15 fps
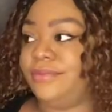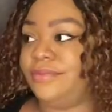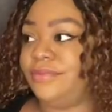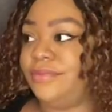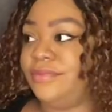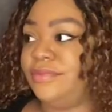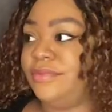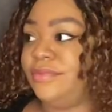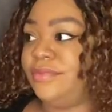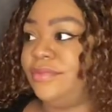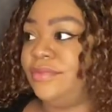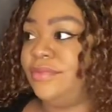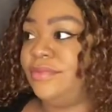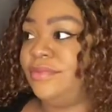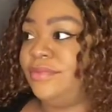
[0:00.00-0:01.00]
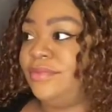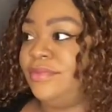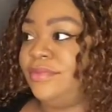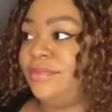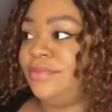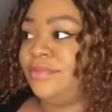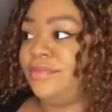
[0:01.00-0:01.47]

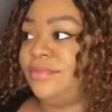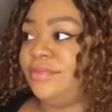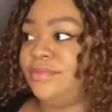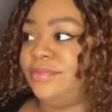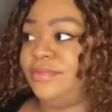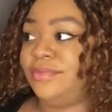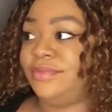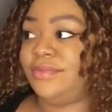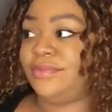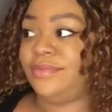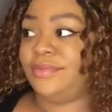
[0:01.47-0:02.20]
[no speech]